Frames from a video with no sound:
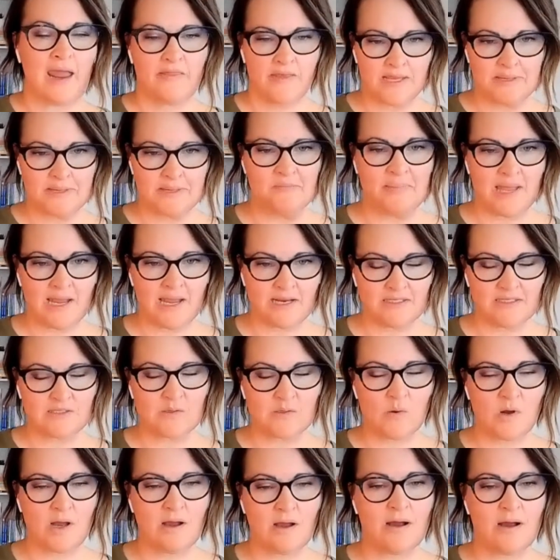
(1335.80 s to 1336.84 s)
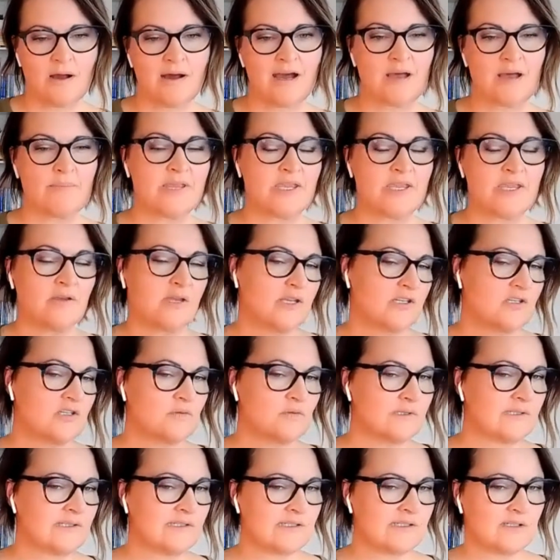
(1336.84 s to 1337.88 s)
And the impact is quite high. But you
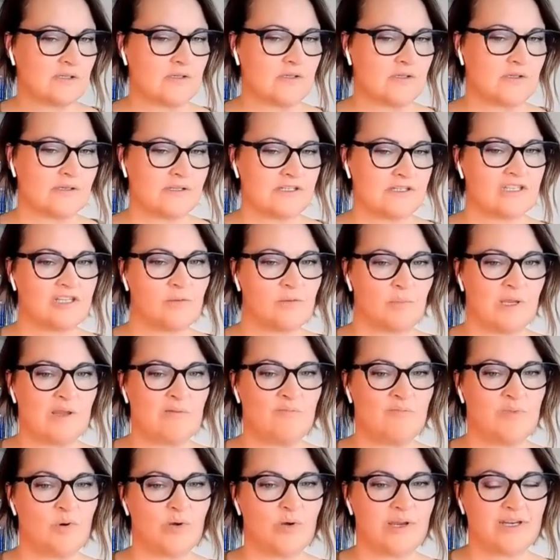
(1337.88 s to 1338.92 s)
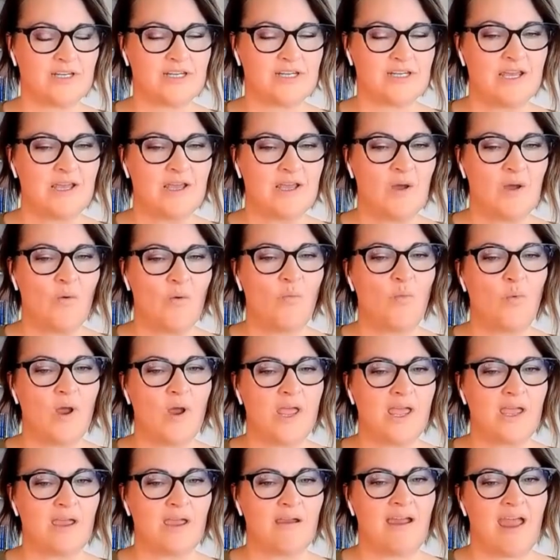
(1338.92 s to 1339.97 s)
get to a certain tipping point
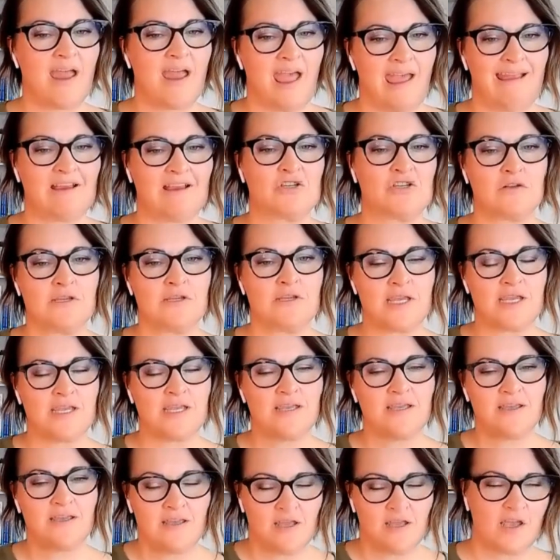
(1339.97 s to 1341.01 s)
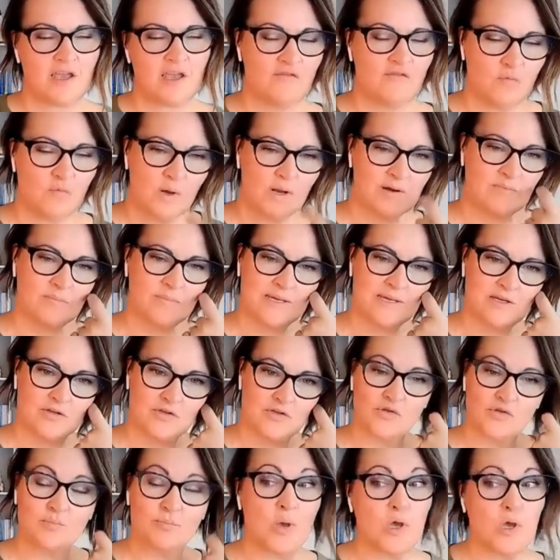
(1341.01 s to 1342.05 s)
where actually, if one
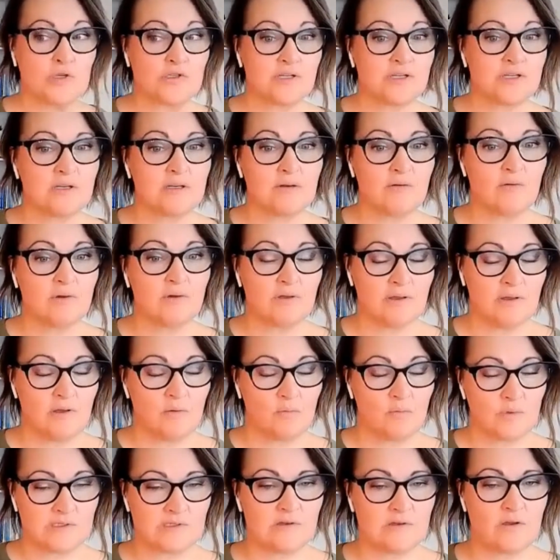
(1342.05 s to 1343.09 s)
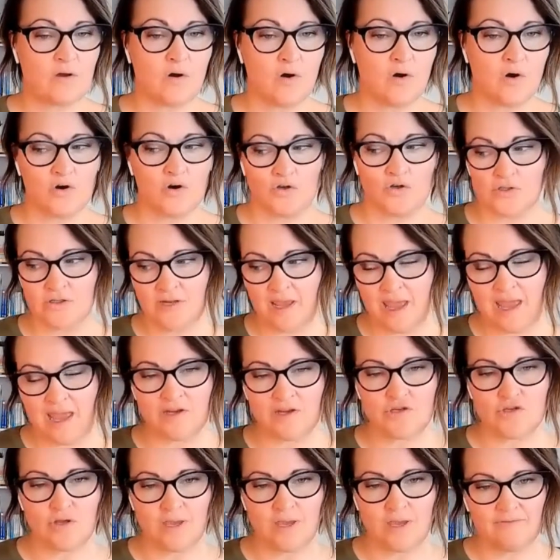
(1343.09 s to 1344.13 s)
person was gone
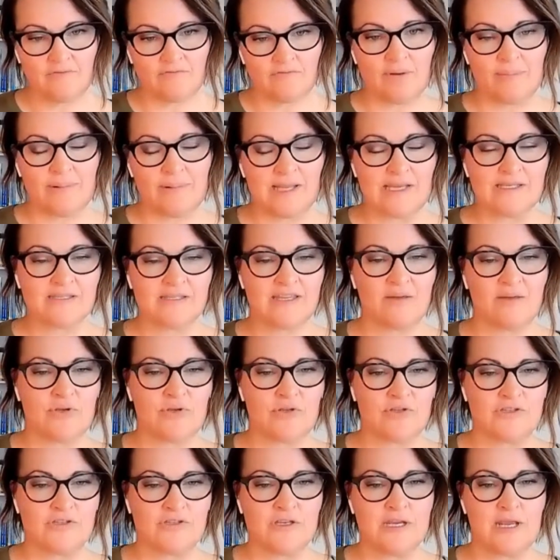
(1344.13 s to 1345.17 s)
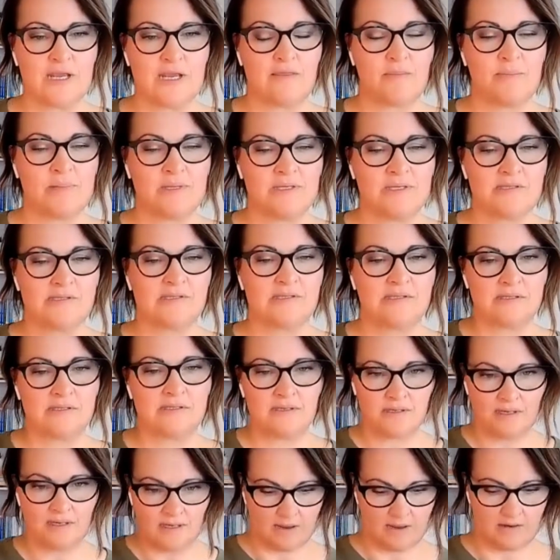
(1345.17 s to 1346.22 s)
and you haven't replaced that person yet, the business
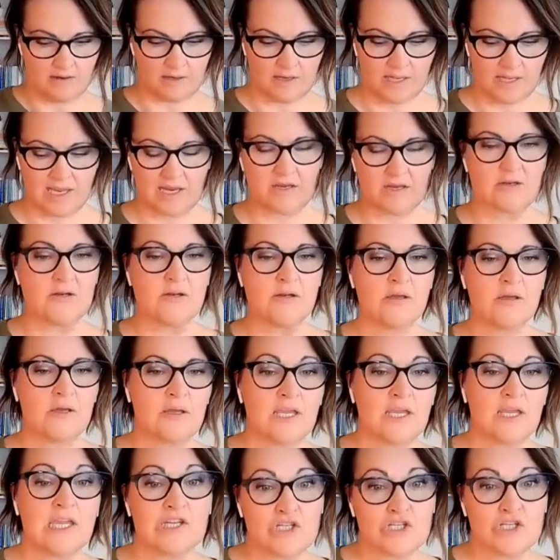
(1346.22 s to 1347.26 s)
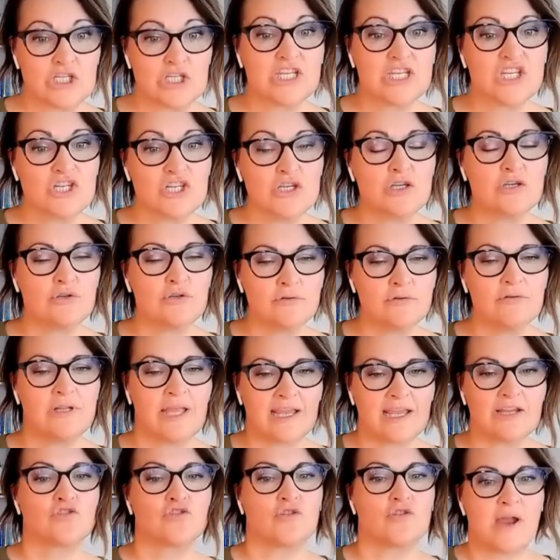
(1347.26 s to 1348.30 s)
can continue
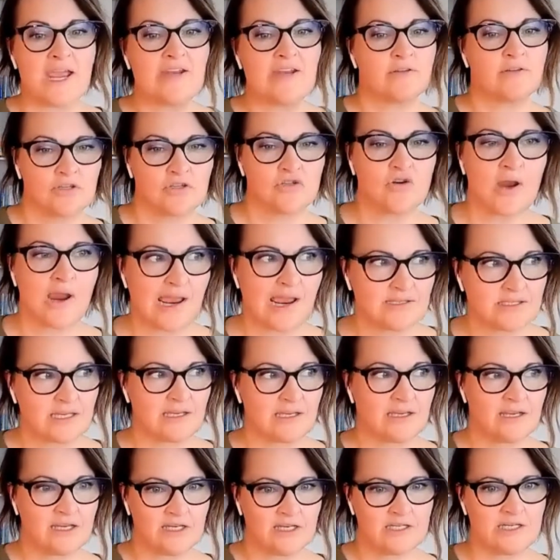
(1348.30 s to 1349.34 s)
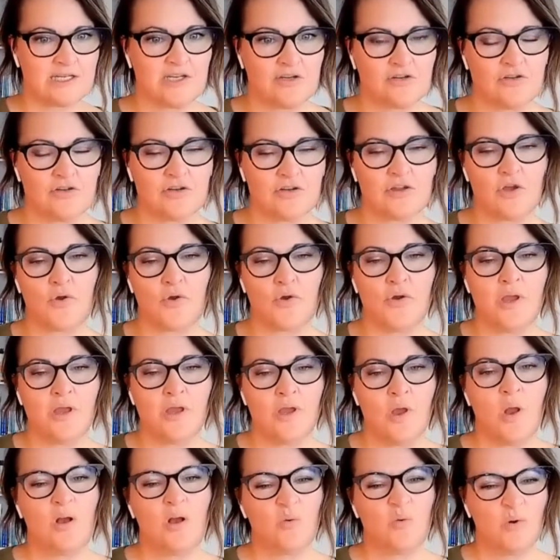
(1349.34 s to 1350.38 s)
like a train on the tracks. It can continue to go
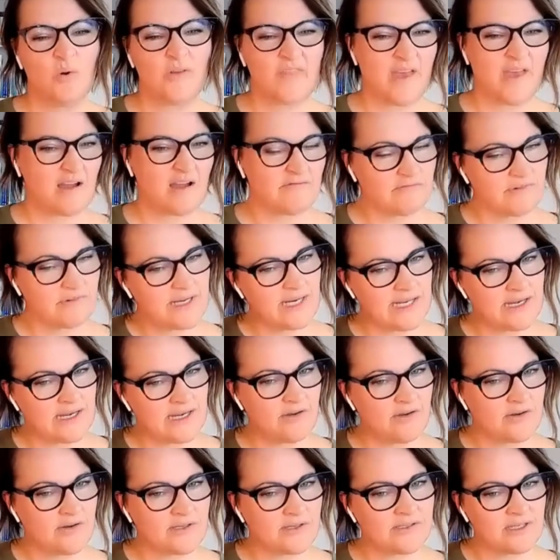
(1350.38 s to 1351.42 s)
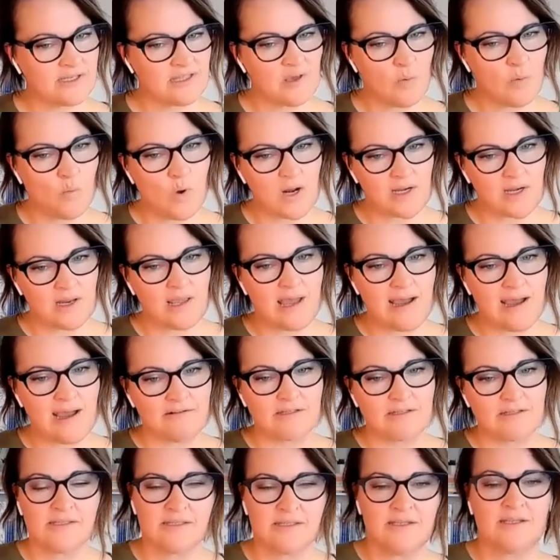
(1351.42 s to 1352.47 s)
without really noticing that one car
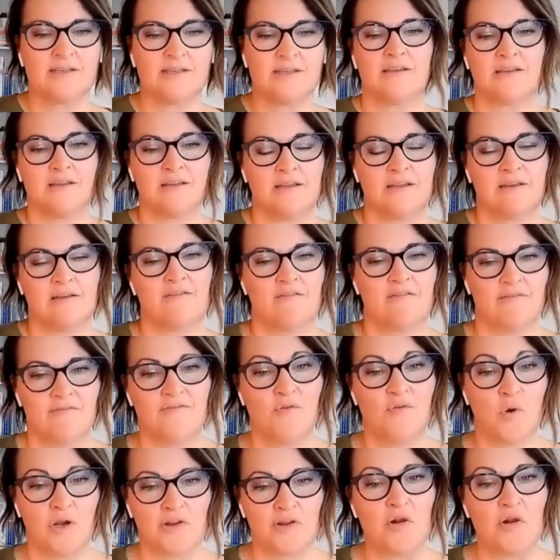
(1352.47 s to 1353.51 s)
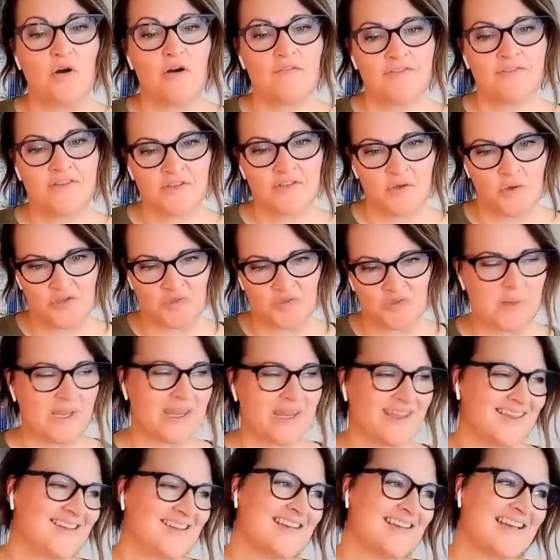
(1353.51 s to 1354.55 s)
has fallen off, so to
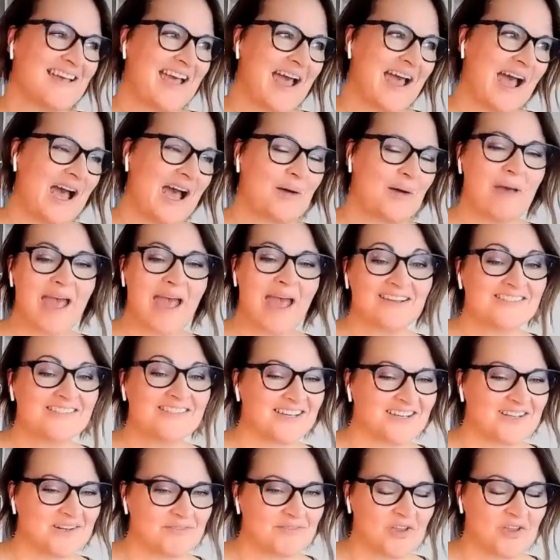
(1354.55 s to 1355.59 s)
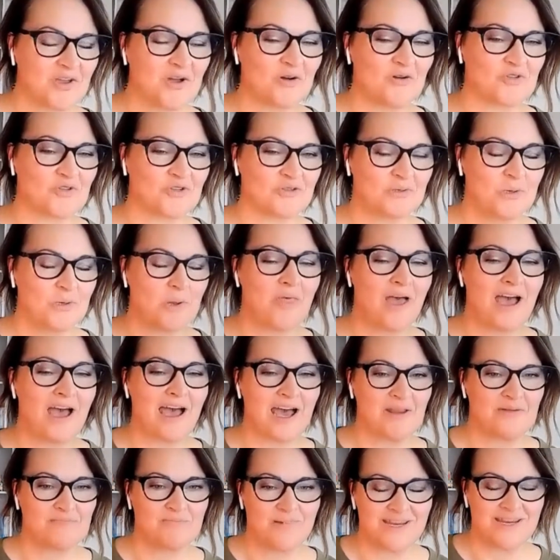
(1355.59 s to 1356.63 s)
speak, outside of the cultural and the
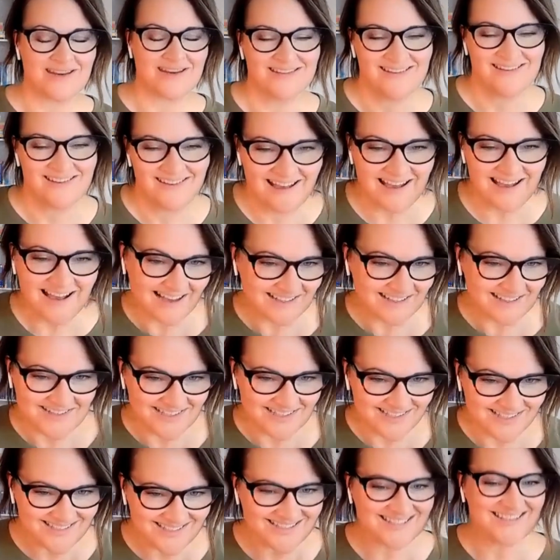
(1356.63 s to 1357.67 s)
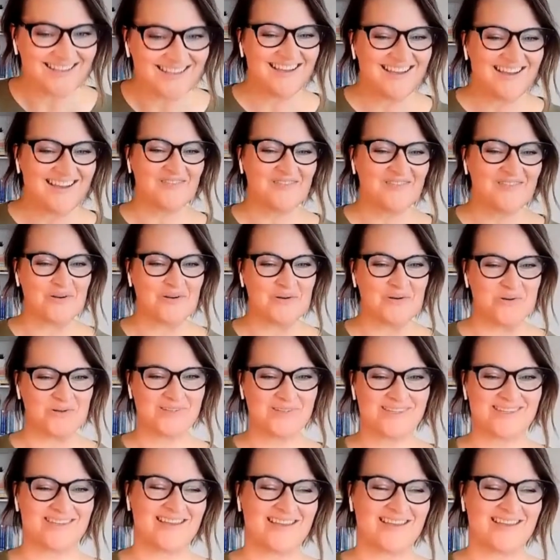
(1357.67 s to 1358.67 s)
heartbeat hardness, of course.